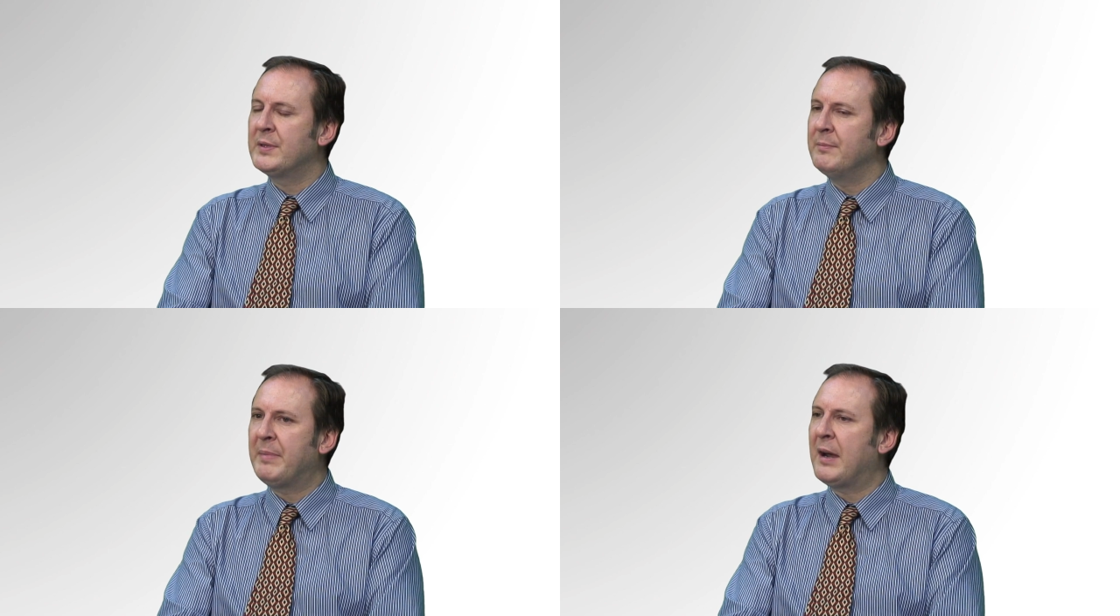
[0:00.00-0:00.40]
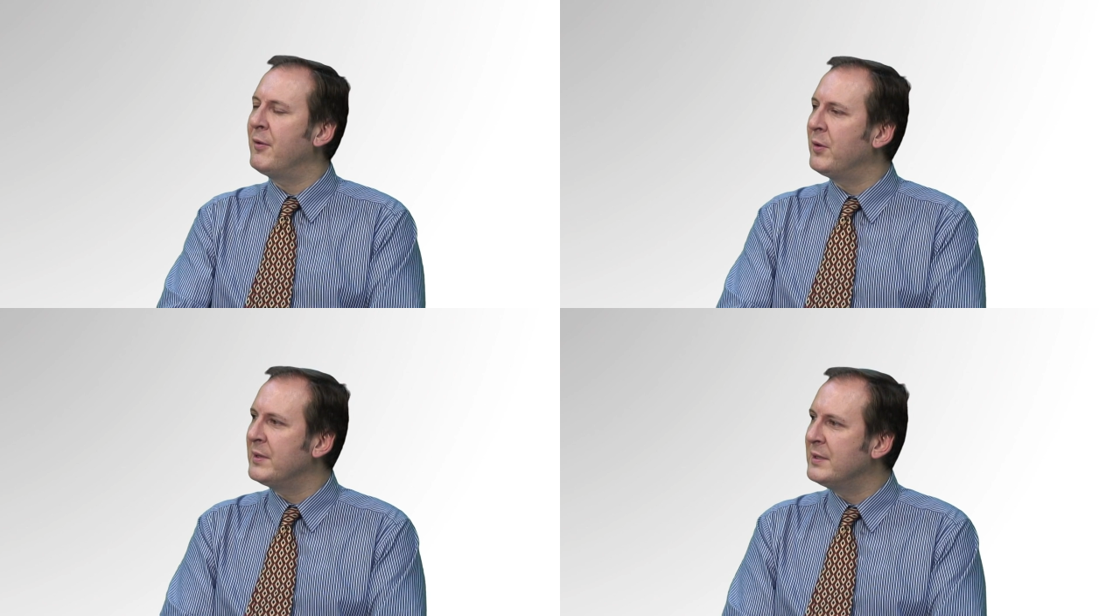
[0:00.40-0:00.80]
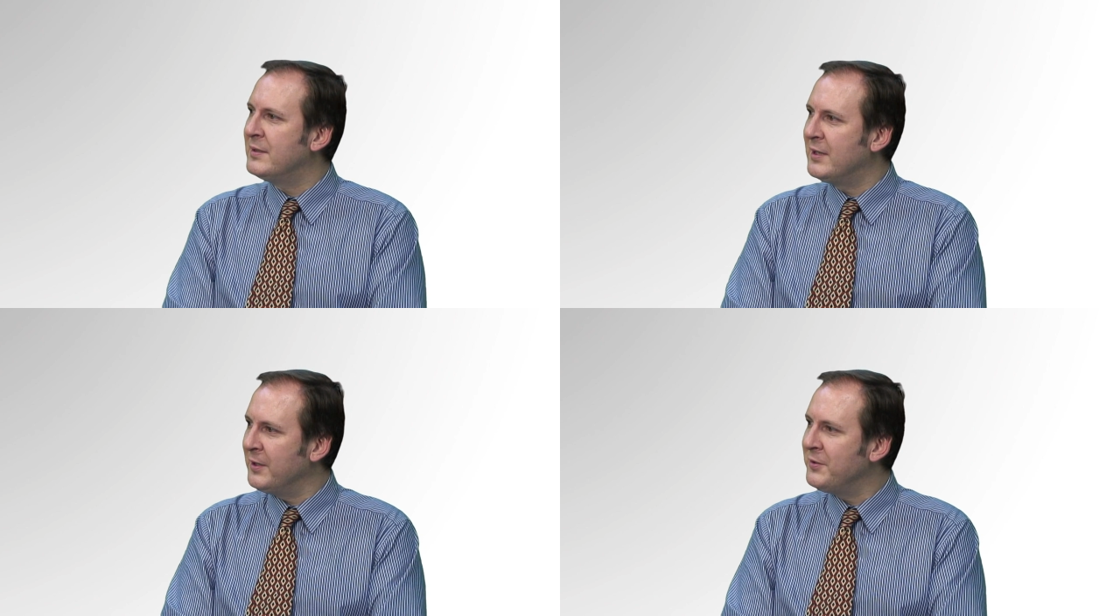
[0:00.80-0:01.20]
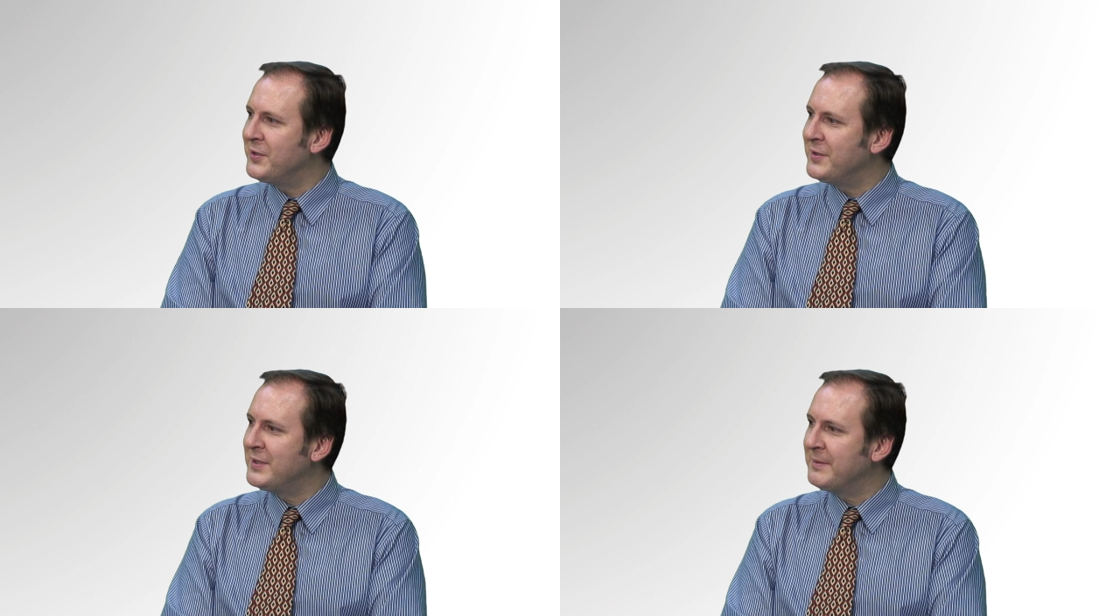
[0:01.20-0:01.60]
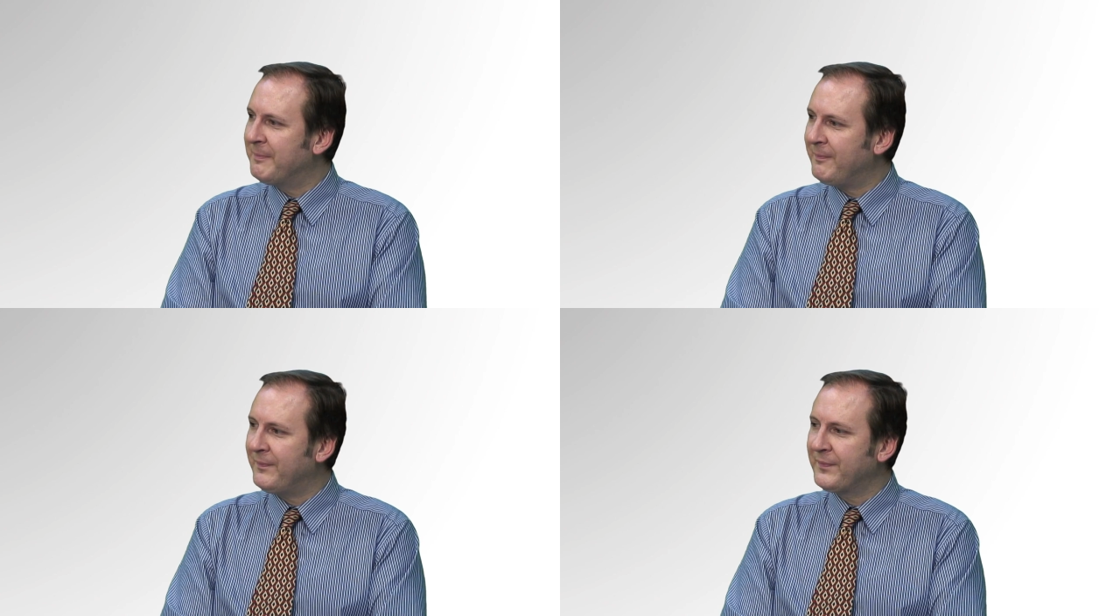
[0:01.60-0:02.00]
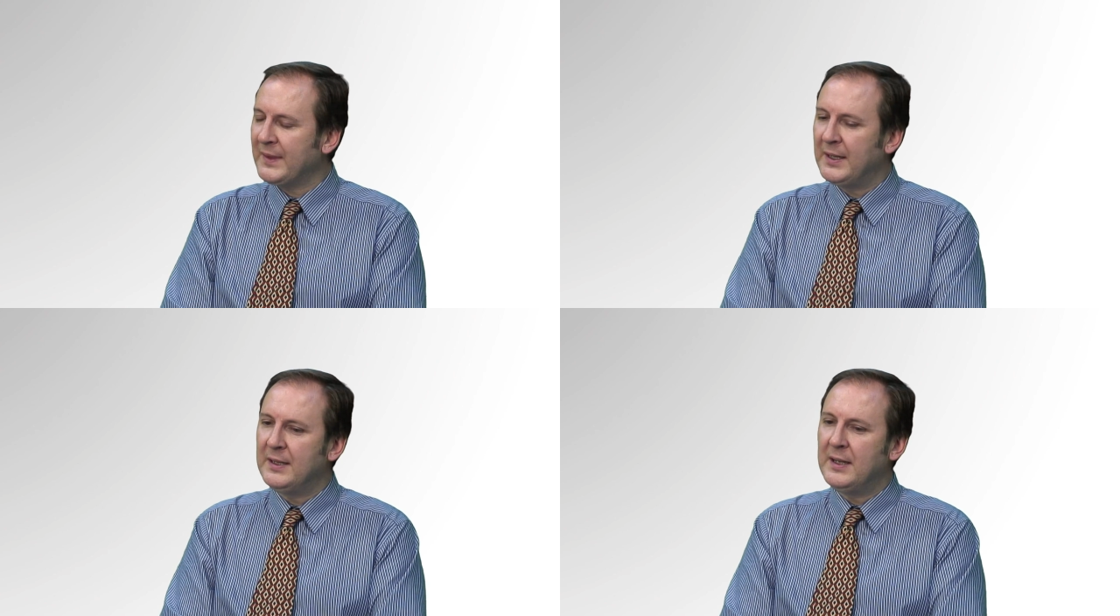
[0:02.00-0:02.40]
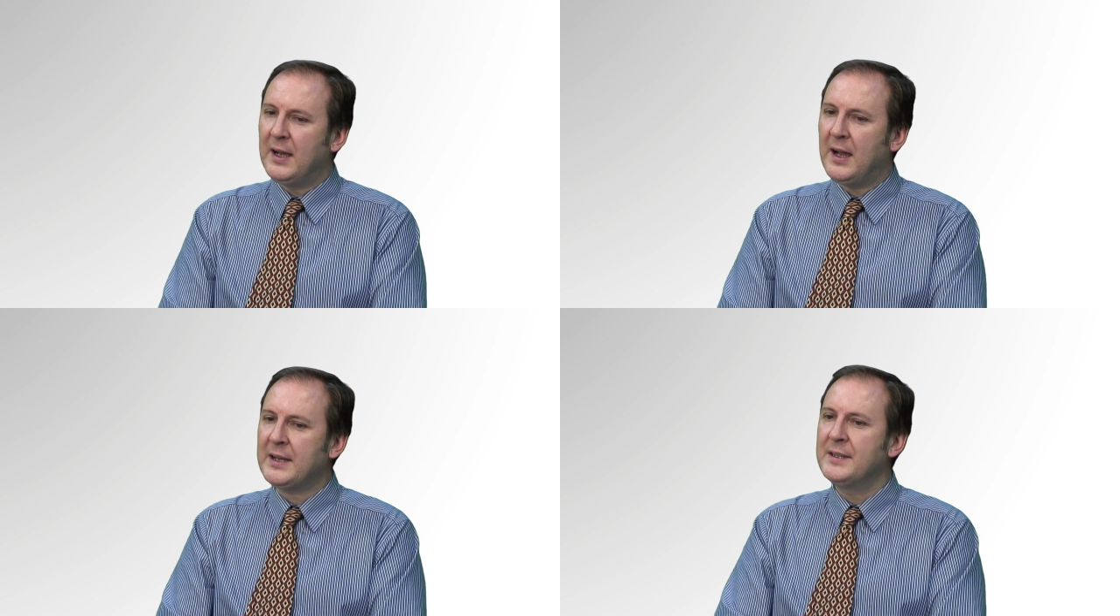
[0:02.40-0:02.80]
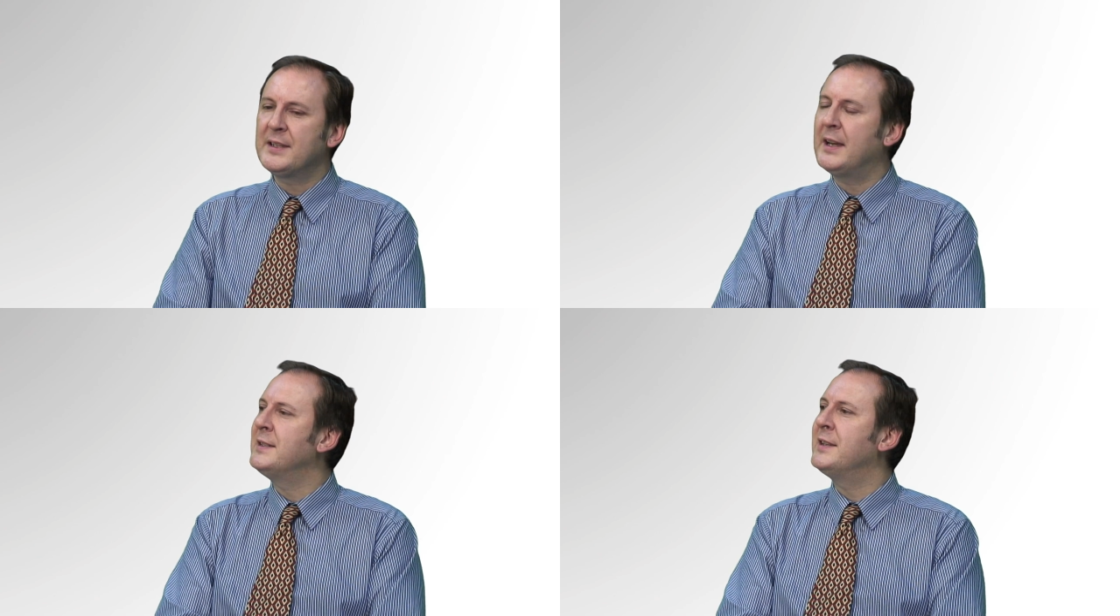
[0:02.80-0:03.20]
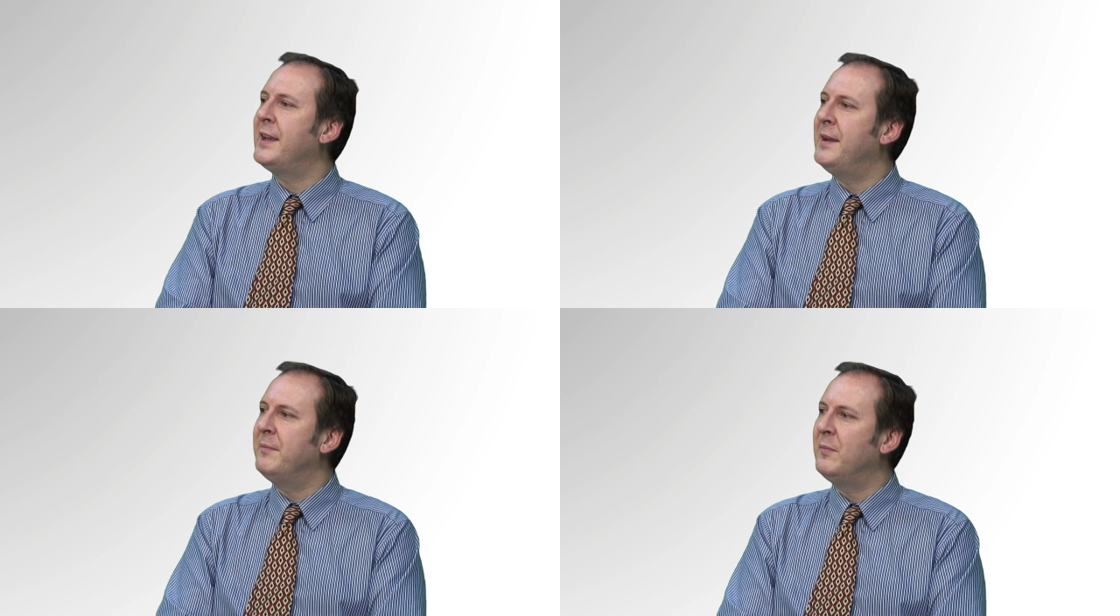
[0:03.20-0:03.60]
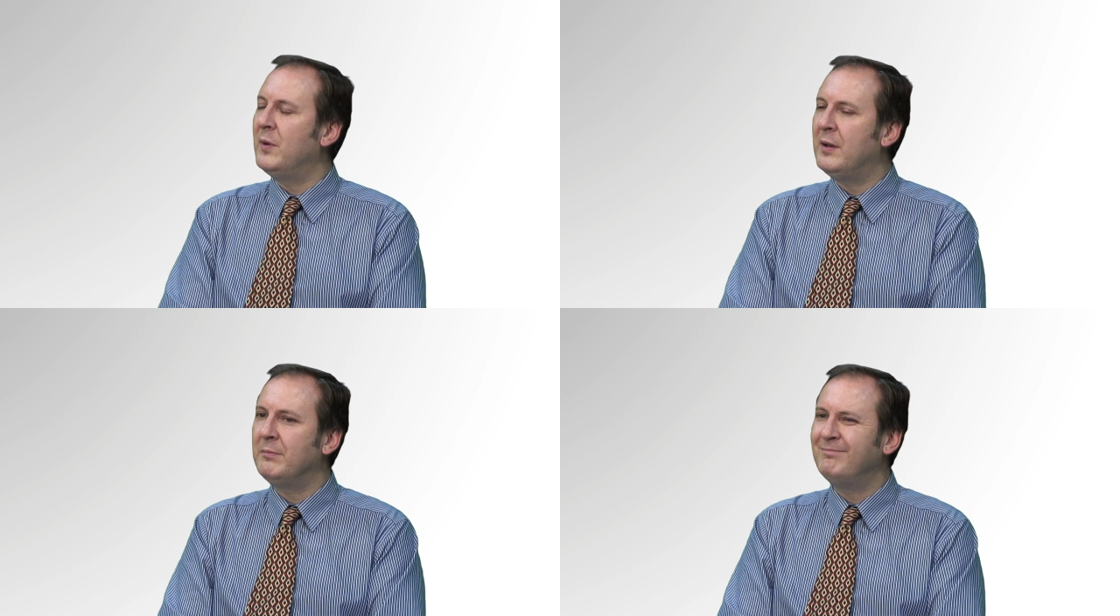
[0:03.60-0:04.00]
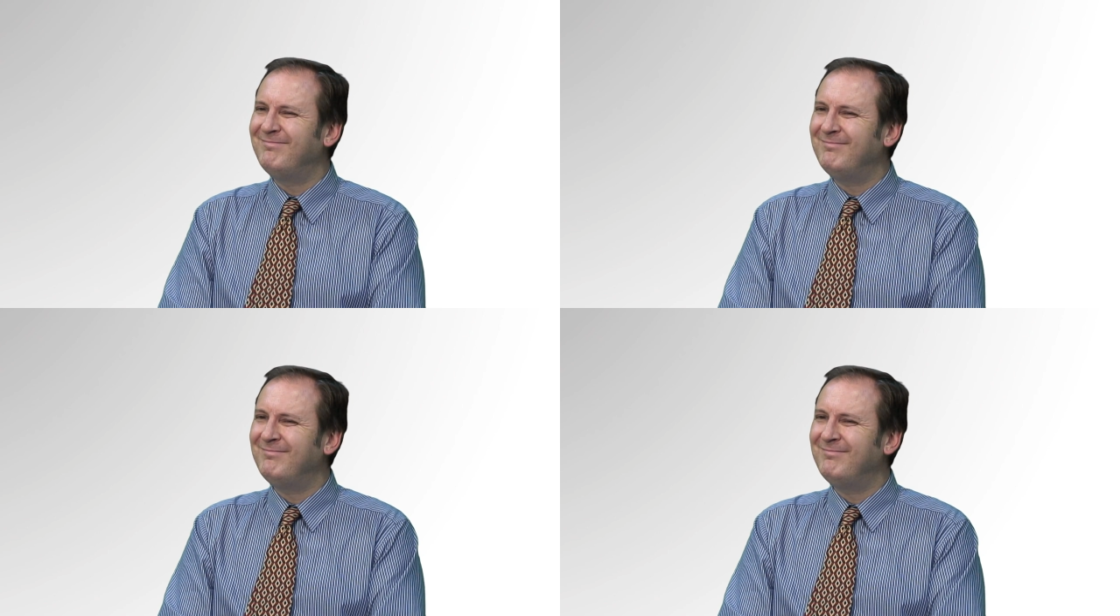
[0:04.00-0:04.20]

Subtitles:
paranoid delusions, I can say to them, well,